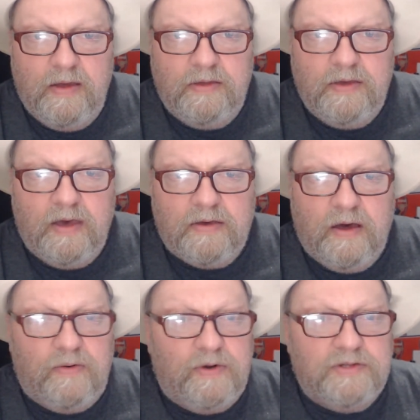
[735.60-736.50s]
Yeah,
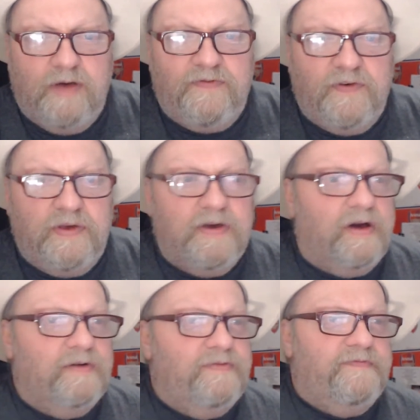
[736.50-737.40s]
Cole, I don't think you
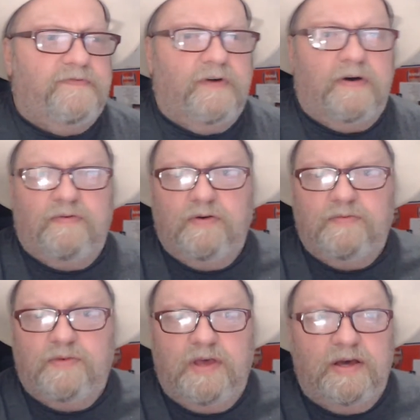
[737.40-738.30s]
go far
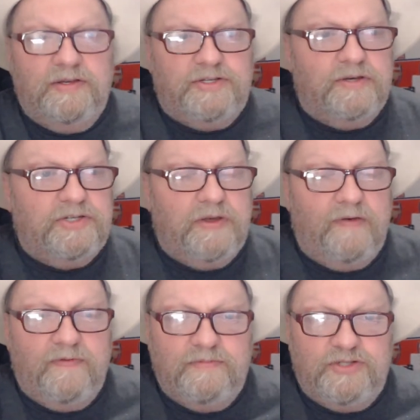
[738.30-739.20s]
wrong with the
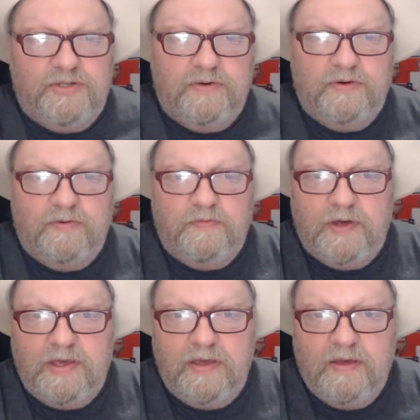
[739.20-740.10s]
827. I'm sure you'll
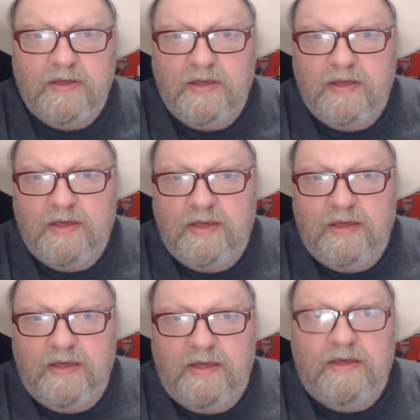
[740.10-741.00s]
be
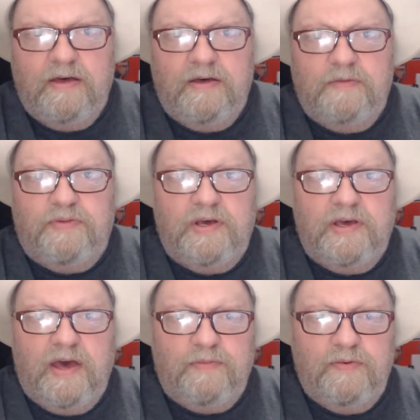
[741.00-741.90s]

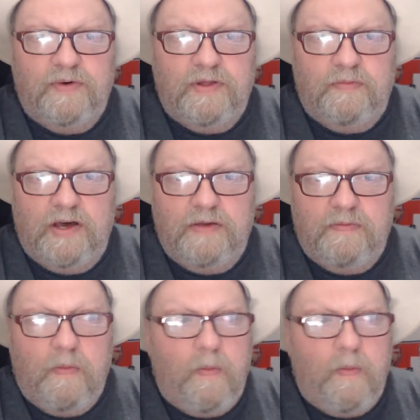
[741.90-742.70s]
pretty happy with it, mate.